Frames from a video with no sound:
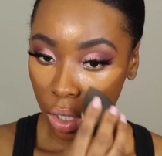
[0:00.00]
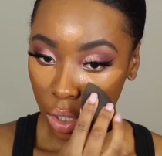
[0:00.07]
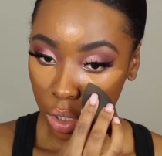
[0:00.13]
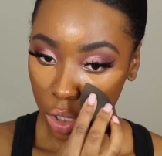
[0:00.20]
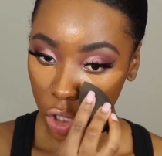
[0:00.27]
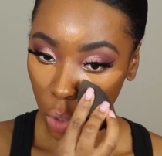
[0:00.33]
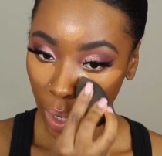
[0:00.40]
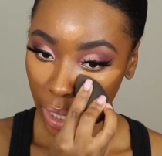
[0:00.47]

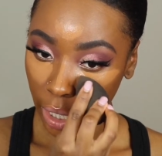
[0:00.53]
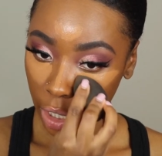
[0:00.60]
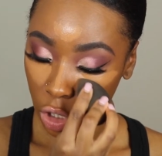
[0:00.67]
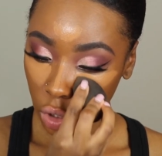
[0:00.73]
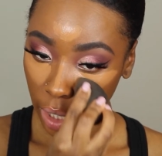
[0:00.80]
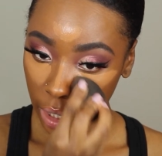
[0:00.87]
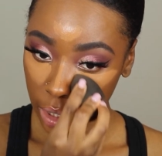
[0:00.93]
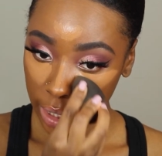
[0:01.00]
So I let it
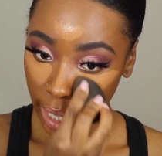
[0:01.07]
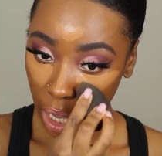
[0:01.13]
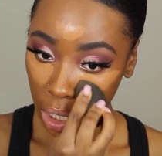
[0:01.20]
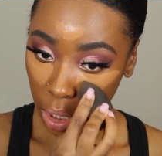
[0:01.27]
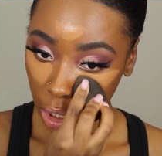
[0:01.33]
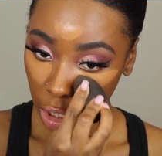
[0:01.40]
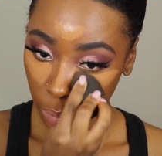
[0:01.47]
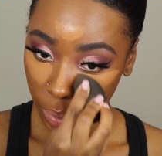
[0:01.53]
dry down
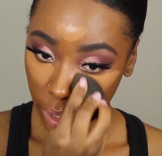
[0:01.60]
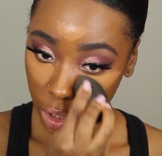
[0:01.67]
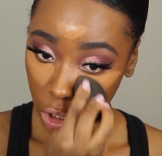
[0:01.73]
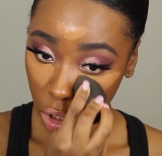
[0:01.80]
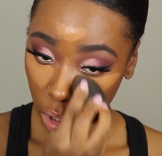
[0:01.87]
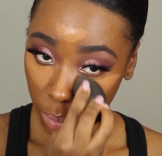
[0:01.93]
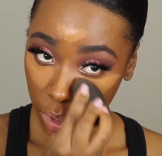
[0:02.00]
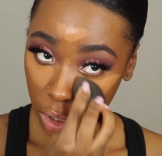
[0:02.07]
a little bit,
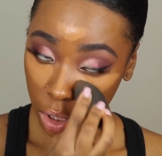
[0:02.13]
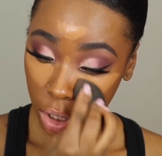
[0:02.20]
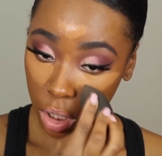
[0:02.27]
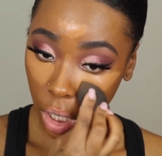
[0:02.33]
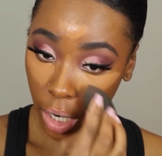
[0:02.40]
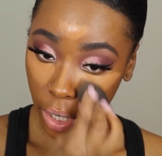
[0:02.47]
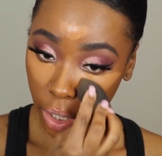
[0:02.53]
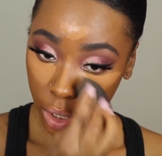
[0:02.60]
so I'm gonna
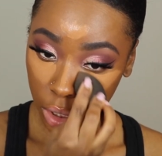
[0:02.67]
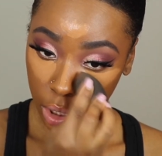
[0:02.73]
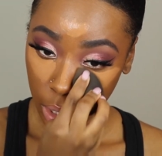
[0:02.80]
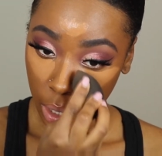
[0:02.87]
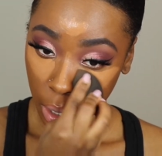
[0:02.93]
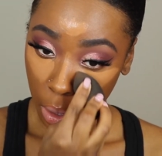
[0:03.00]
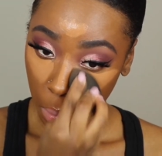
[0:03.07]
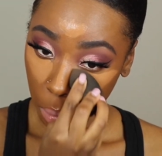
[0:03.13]
start
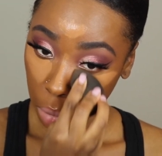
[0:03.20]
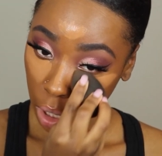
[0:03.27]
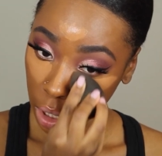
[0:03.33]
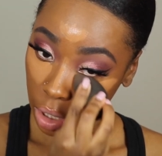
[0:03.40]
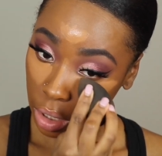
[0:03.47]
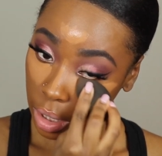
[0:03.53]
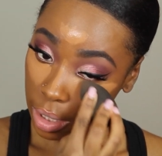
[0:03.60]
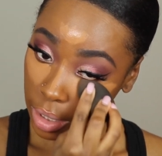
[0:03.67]

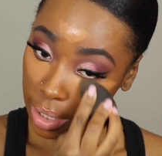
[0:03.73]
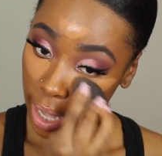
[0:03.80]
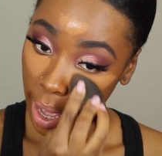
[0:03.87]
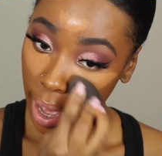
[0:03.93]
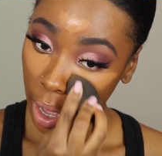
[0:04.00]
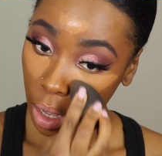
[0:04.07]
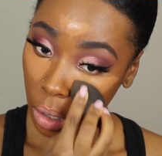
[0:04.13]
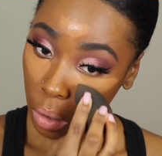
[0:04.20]
blending this
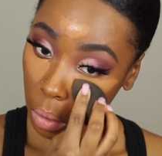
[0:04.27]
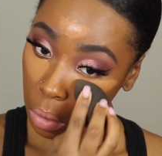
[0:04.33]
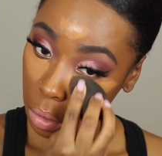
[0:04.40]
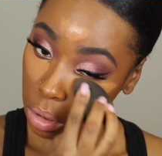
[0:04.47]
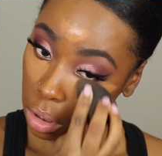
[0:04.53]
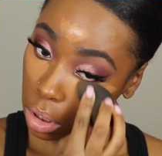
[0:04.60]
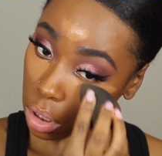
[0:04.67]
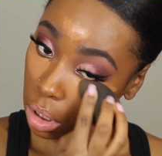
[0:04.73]

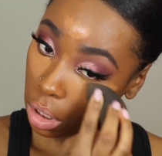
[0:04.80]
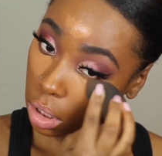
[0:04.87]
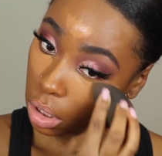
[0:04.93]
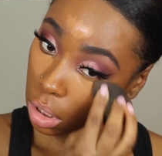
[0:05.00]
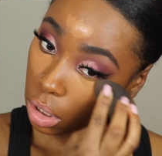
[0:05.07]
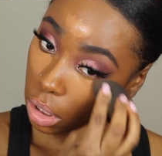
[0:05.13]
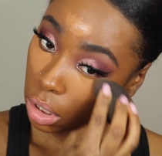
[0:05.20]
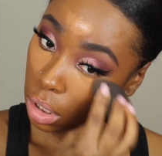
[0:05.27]
out
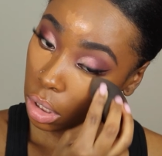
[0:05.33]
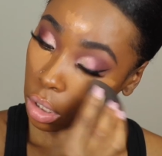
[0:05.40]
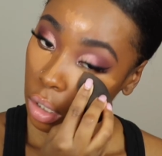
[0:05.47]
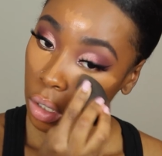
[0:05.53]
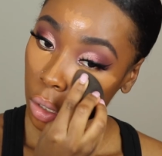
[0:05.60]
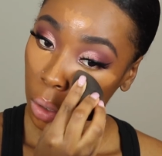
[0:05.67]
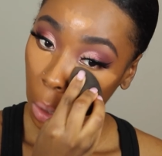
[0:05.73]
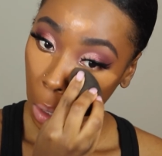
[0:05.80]

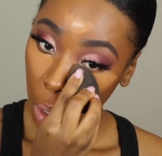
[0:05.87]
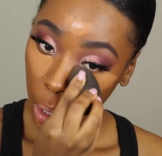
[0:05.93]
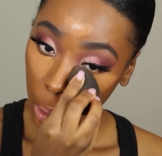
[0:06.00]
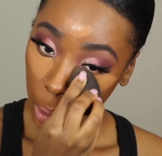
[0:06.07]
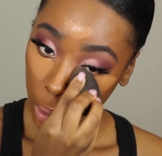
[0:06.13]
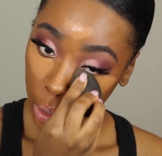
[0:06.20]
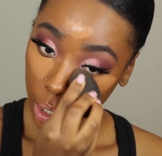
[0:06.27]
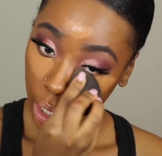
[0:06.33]

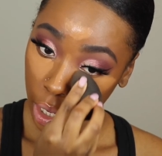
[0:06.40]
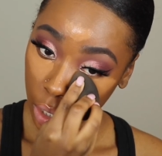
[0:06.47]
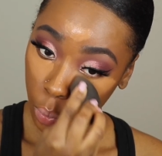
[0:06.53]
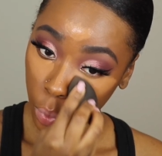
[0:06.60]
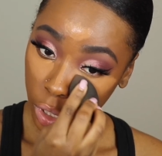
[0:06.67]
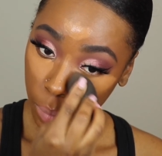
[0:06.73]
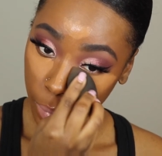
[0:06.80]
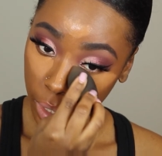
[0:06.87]
again
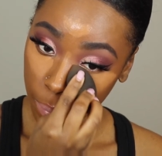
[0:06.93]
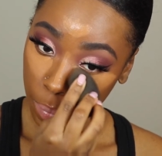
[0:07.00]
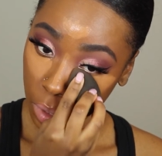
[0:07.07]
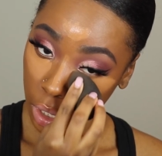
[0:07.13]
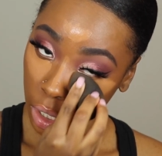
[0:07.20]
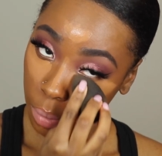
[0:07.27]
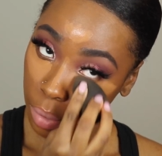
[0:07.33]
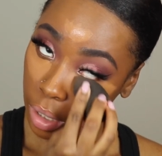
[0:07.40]
with my
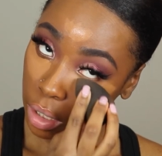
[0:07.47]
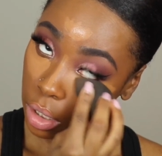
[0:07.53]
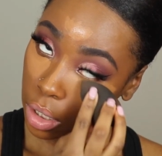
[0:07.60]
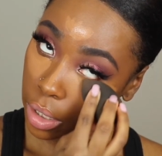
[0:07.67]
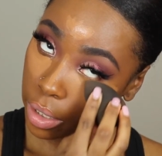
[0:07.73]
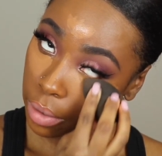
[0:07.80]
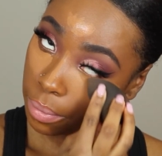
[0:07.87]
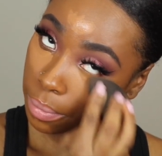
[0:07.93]
beauty
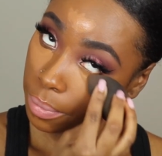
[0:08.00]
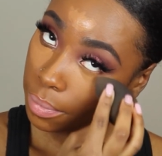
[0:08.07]
blender.